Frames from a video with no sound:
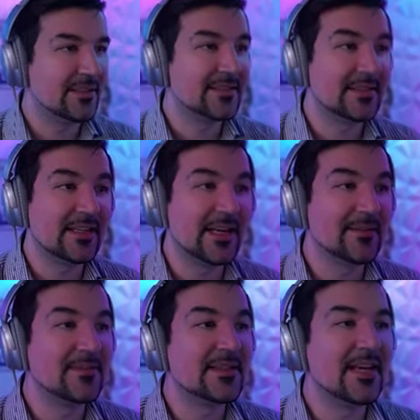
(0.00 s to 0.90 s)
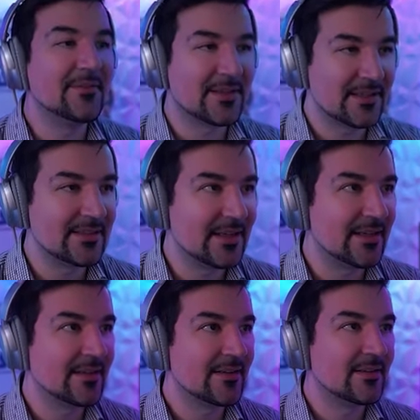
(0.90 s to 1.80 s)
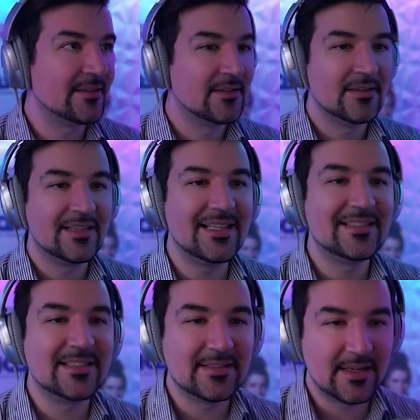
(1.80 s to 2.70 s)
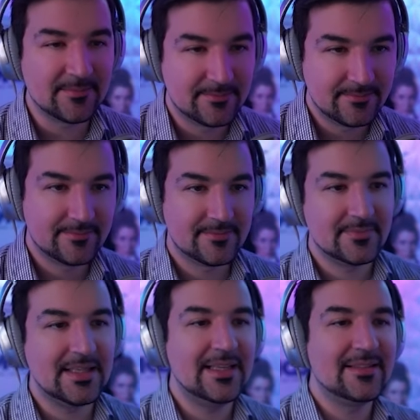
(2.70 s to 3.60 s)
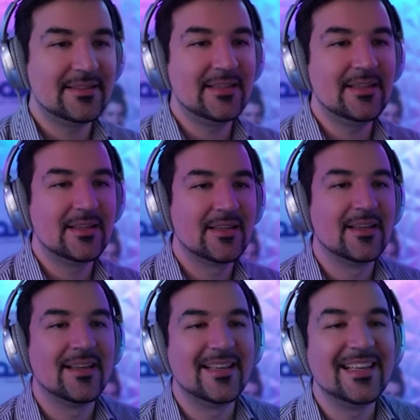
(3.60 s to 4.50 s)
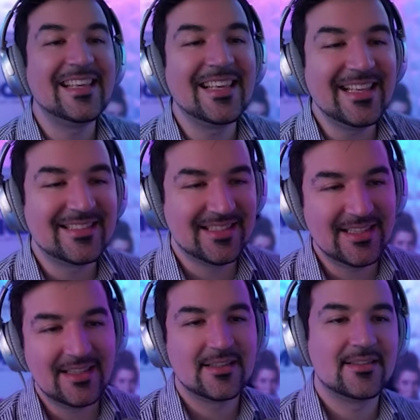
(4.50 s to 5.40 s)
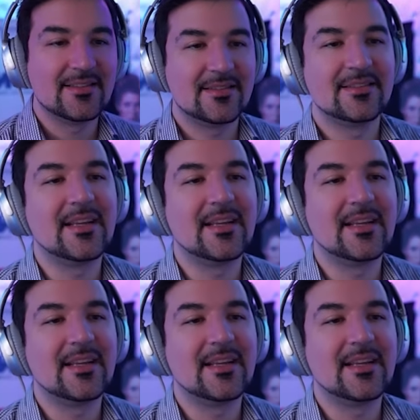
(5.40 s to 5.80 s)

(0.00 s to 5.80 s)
Listen, right, I am never gonna oh, die. Easy dub. Easy. Um, easy coding.